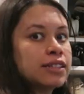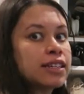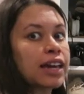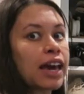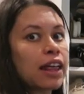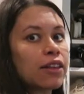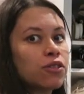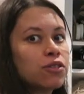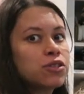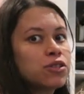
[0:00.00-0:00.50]

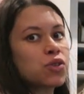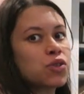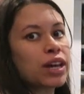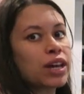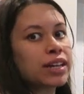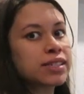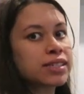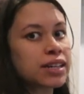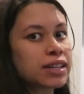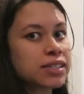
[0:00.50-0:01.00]
together, so
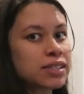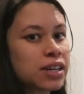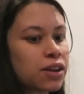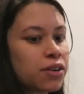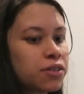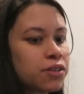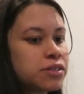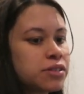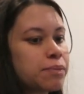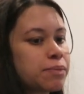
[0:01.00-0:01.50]
like 6
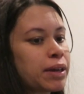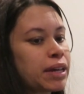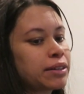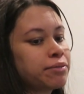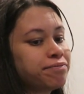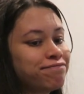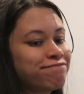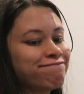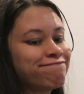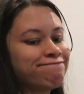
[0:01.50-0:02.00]
years. I'm like,
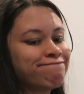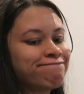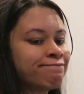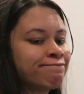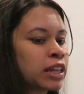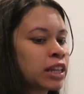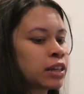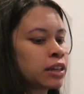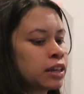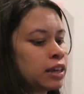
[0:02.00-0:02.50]

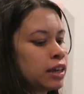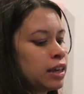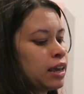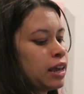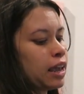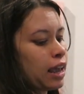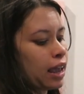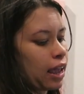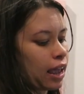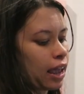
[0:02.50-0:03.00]

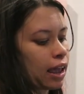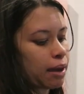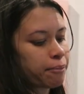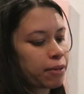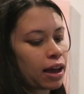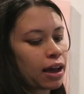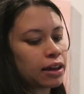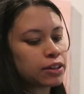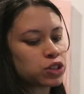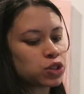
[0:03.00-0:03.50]

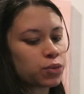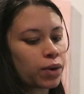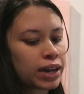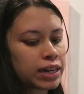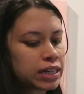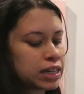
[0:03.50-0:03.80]
Emma, do I